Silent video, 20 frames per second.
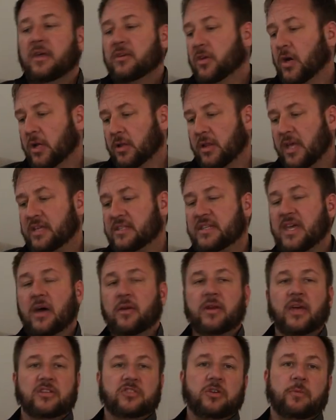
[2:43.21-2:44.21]
Dog lays
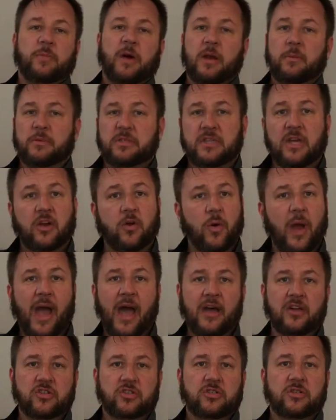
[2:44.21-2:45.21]
down next to you. Pet him and say,
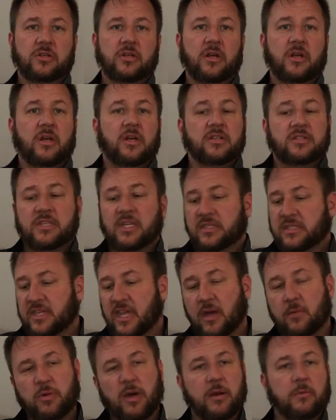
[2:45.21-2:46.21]
crash. Sits
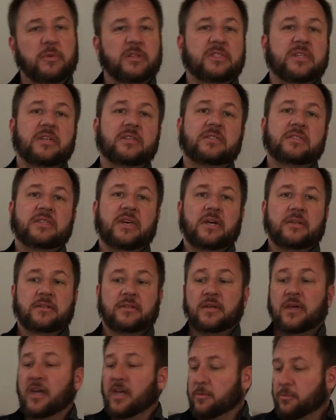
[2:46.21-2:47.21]
down. Pet him and say,
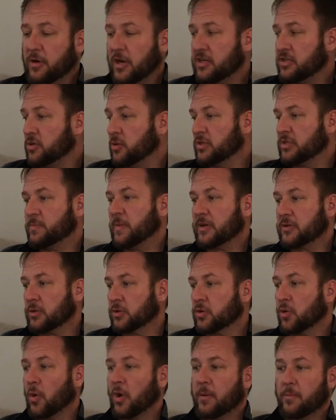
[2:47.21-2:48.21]
sit. Brings you a
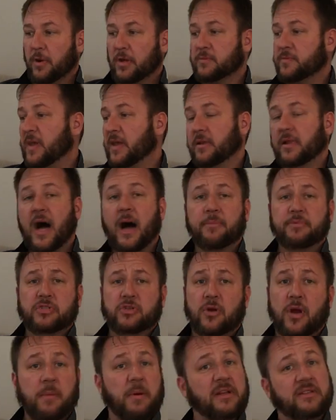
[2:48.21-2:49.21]
special toy. Brings me a
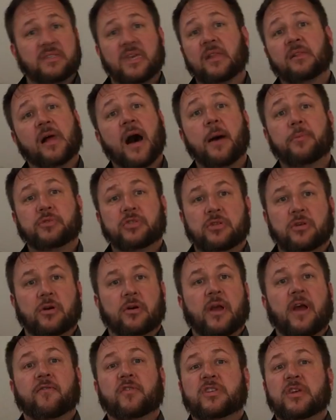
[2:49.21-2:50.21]
lobster. I might say lobster
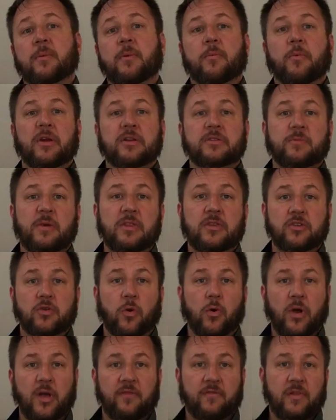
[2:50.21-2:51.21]
every time he brings me the
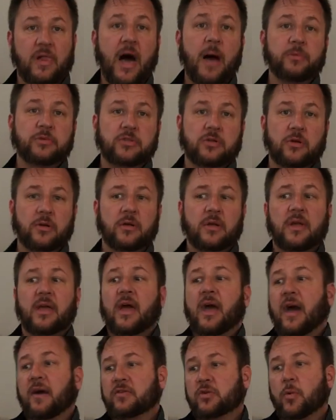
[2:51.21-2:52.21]
toy of lobster.
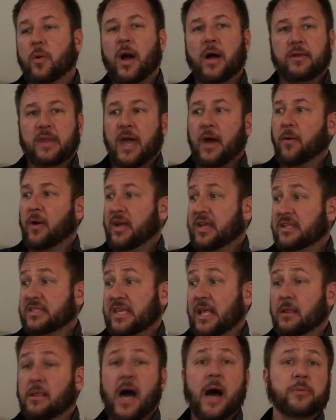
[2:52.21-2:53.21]
After a while now I can
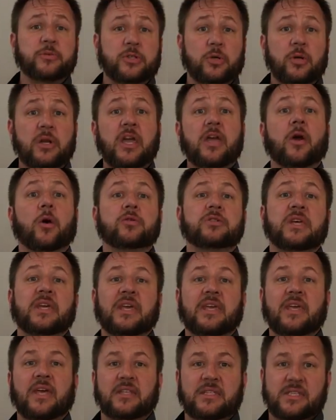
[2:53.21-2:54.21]
say lobster and he goes
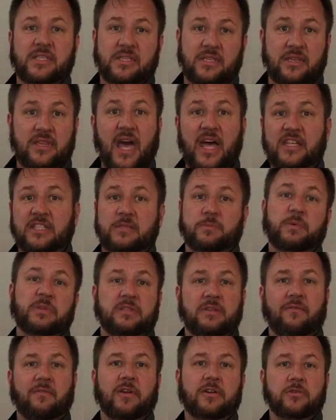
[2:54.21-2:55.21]
and gets that
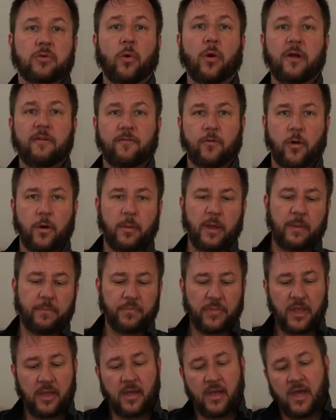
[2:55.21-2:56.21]
specific toy for me.
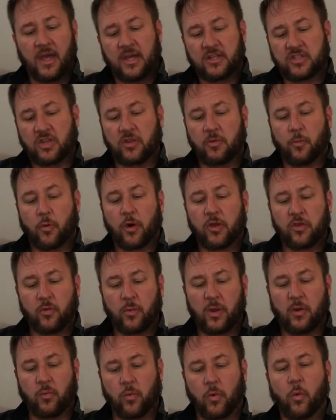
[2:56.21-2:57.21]
So the more that
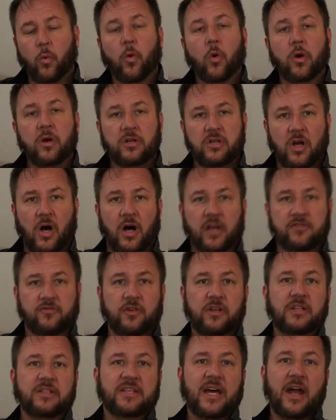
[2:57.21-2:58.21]
we reward dogs
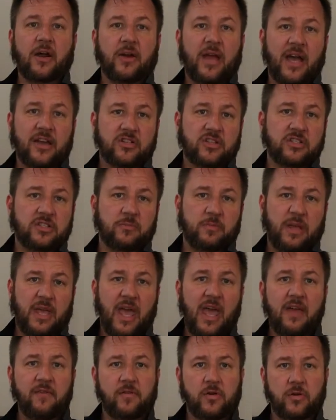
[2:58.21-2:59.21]
for desired actions and
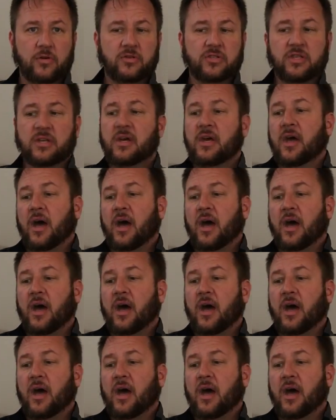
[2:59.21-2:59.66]
behaviors